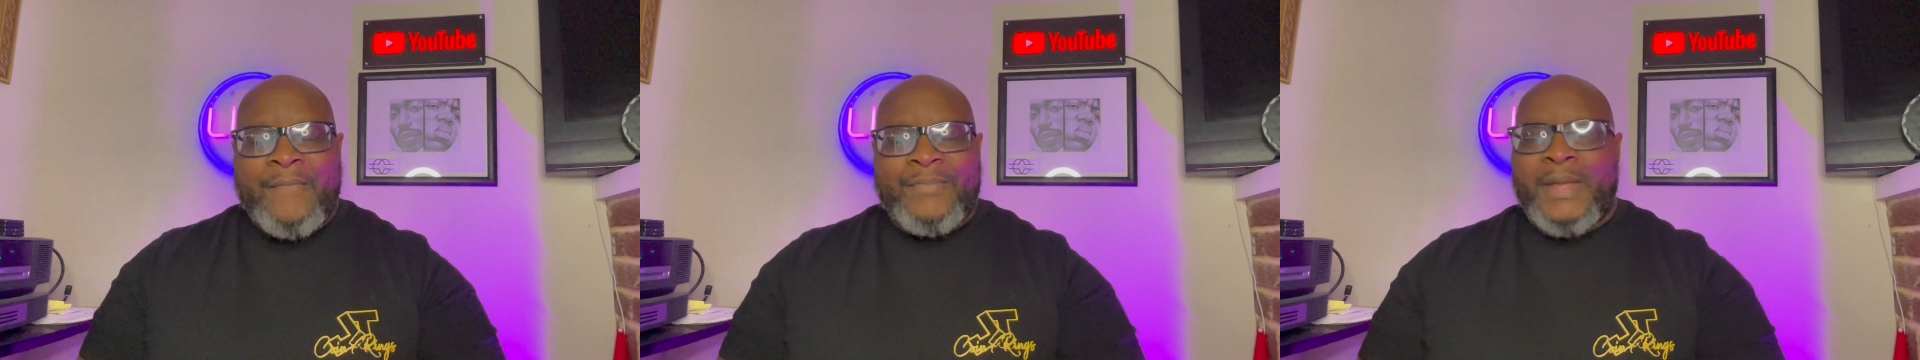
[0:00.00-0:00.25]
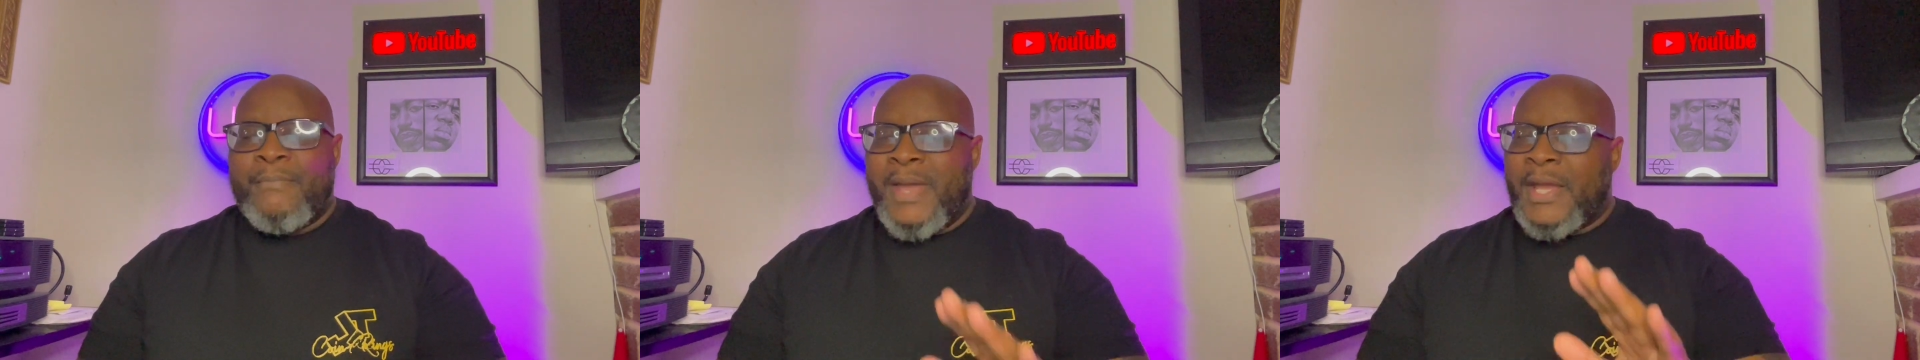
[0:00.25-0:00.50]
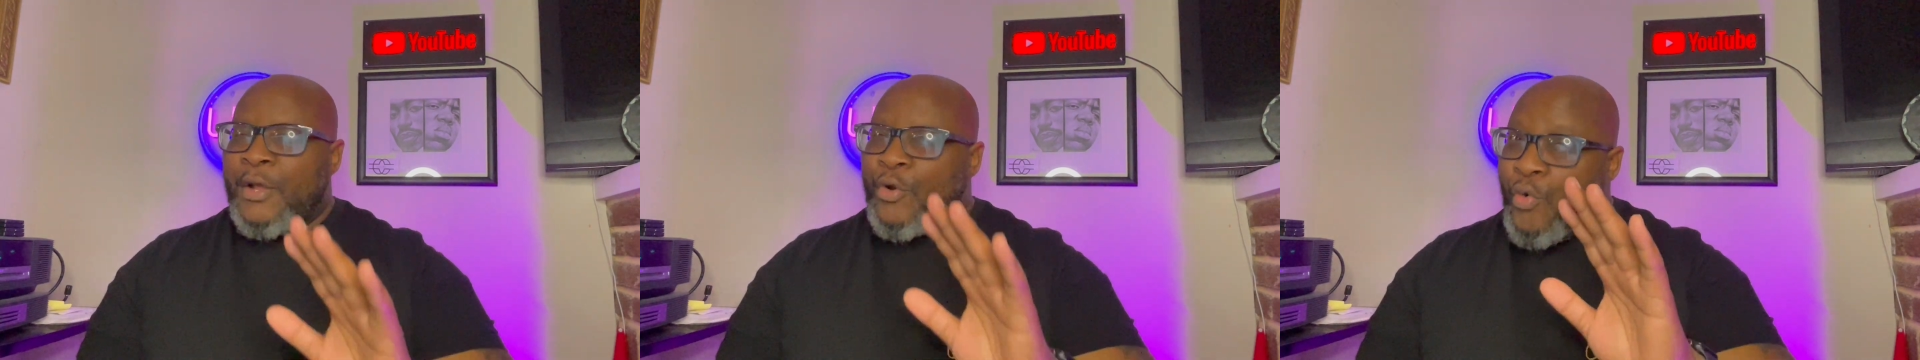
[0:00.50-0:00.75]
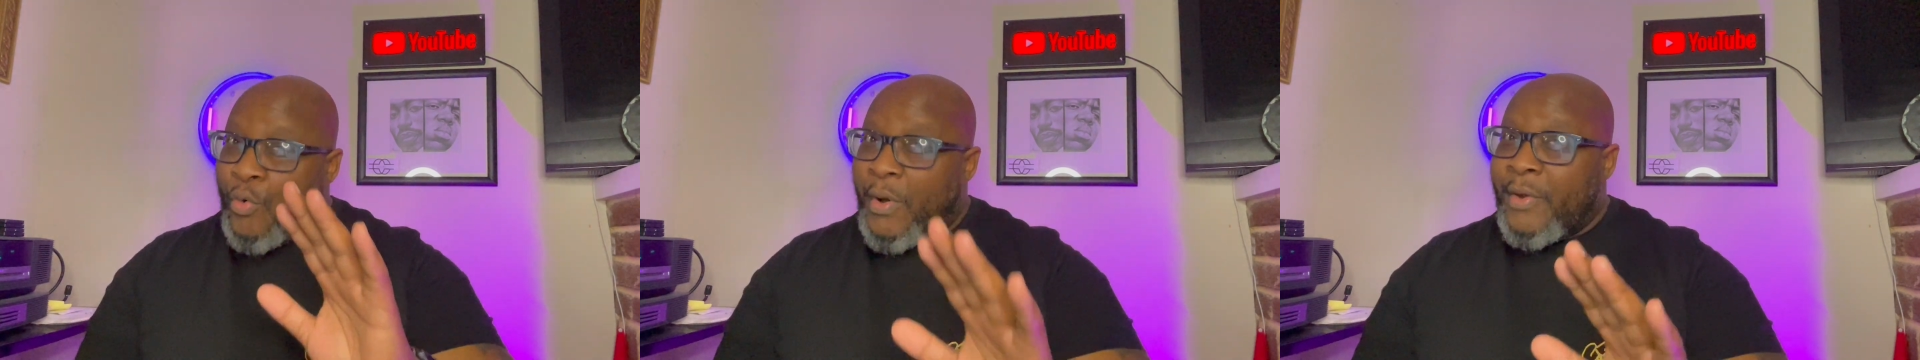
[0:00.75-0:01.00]
that making
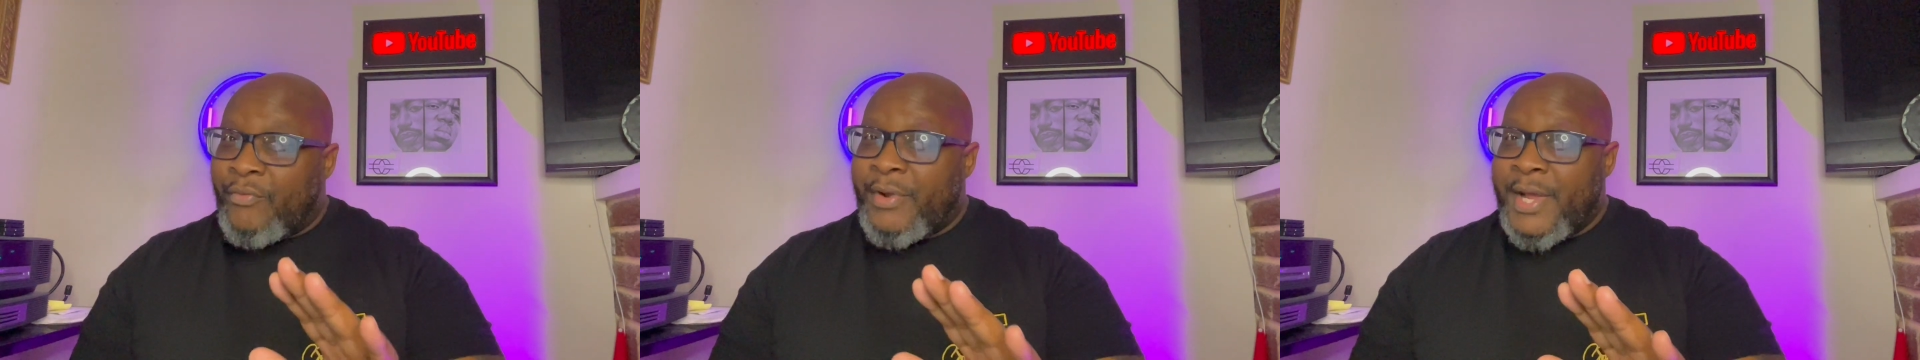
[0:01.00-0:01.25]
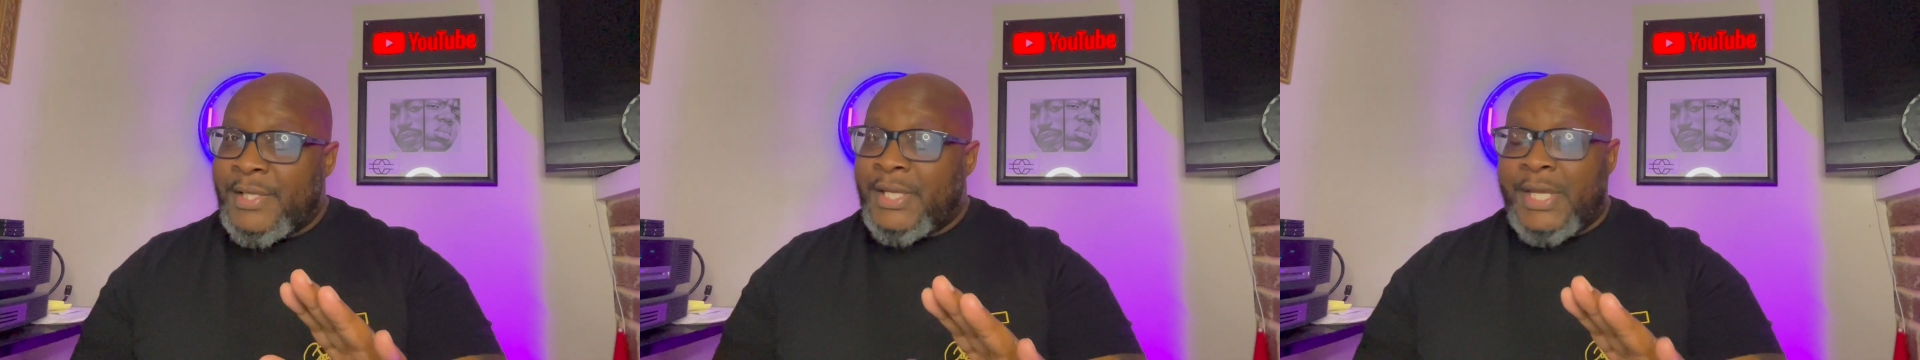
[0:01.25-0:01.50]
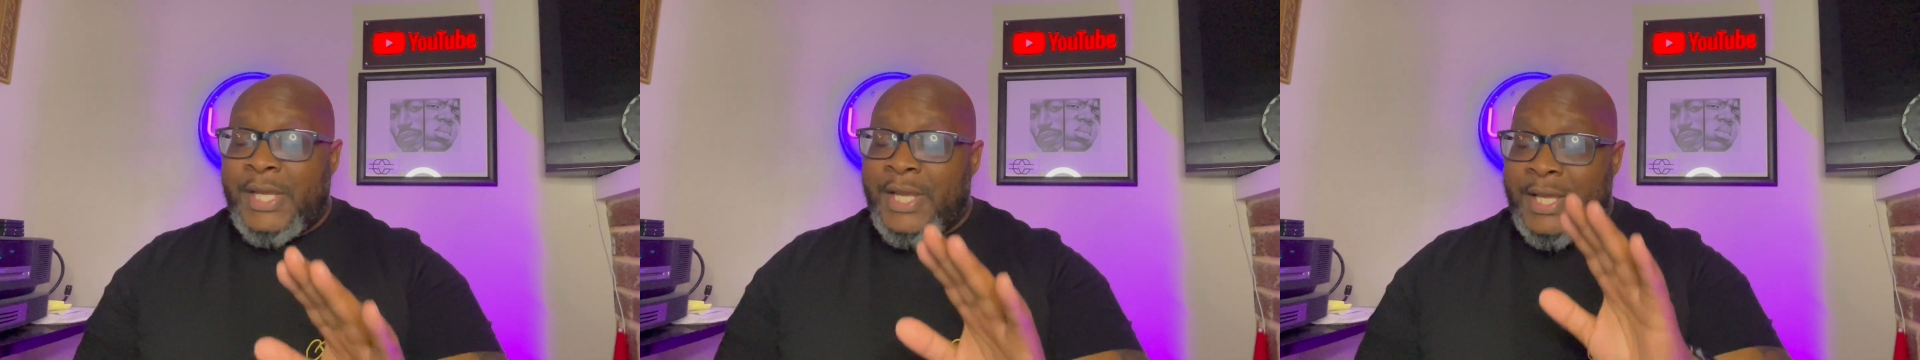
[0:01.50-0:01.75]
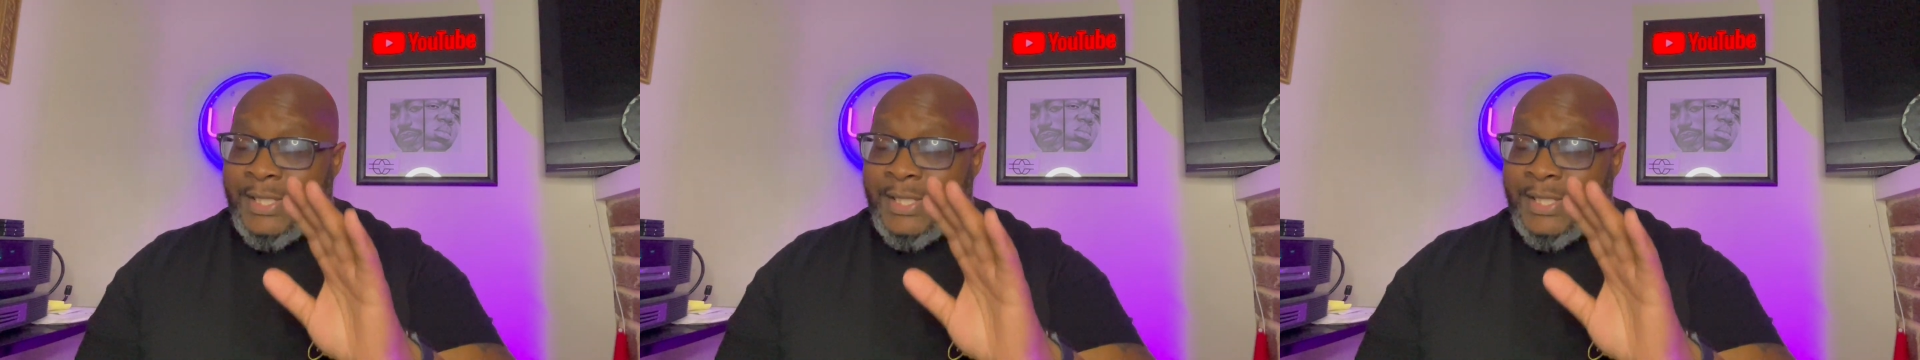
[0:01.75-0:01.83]
coin rings is